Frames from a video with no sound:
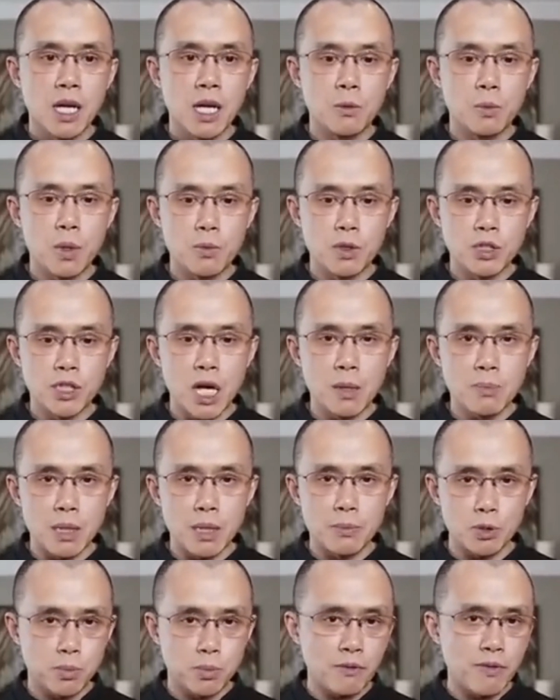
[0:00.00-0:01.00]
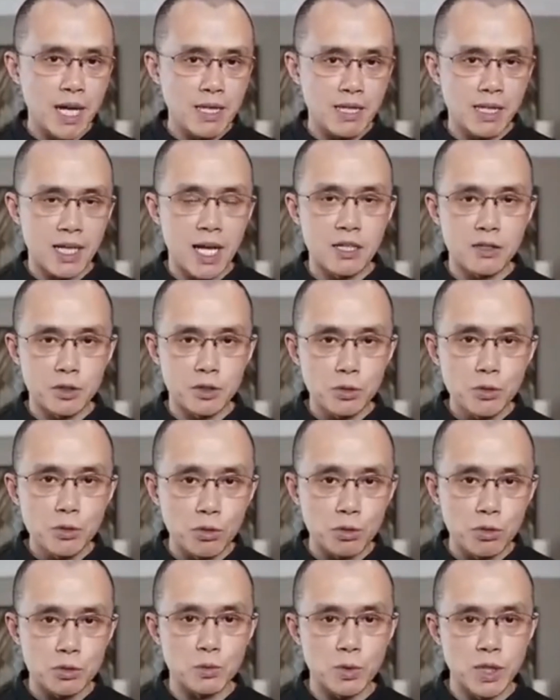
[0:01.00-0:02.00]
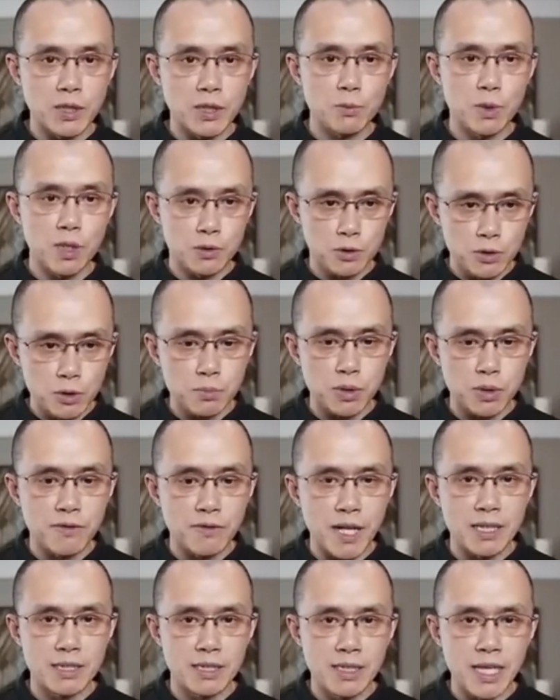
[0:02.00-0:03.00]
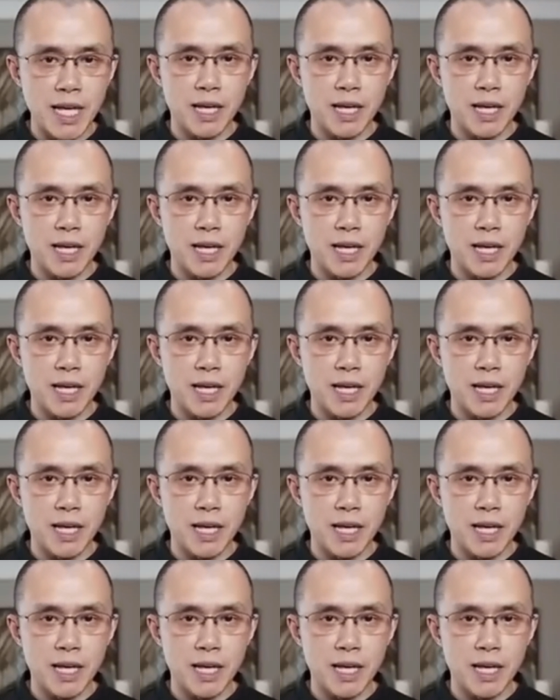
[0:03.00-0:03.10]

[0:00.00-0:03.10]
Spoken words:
We would not be able to provide the kind of tools we could provide